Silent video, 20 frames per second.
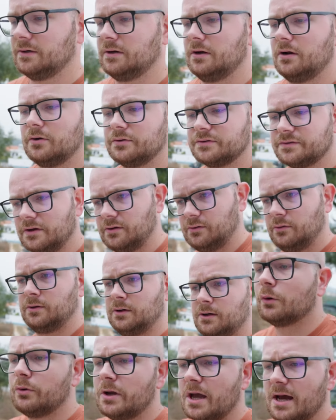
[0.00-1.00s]
And also
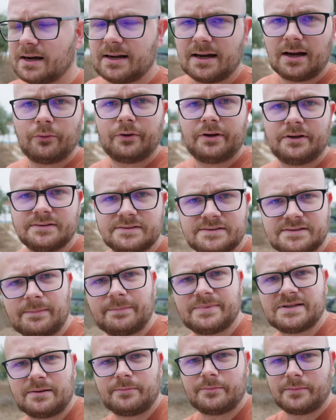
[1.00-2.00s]
we are now in
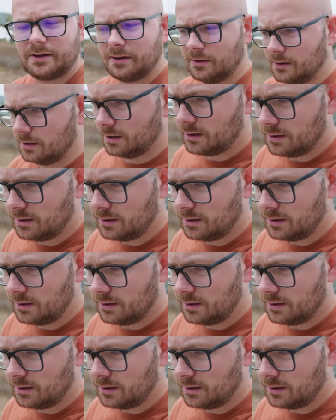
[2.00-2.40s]
September,